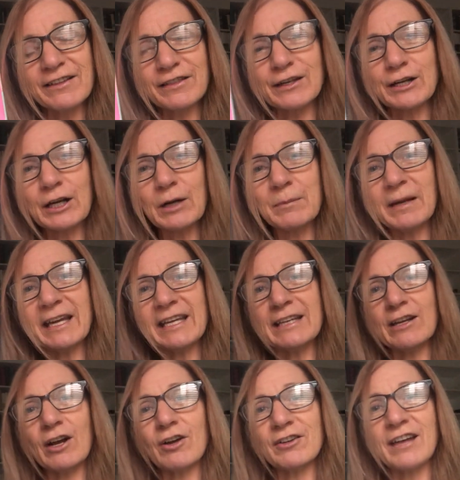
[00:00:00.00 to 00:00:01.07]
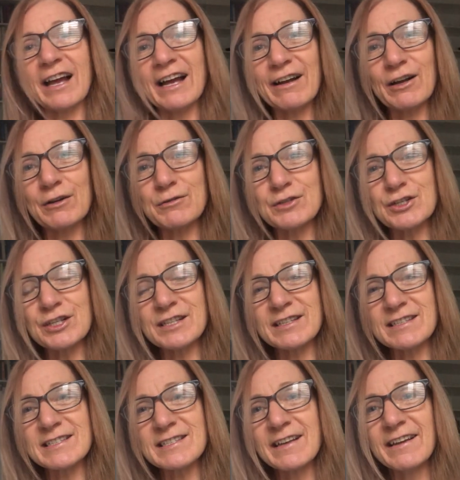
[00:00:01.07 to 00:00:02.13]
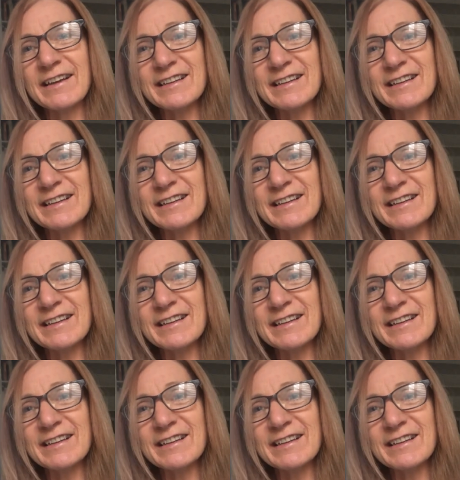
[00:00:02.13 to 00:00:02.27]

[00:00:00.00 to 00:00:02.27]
that come in on our oceans.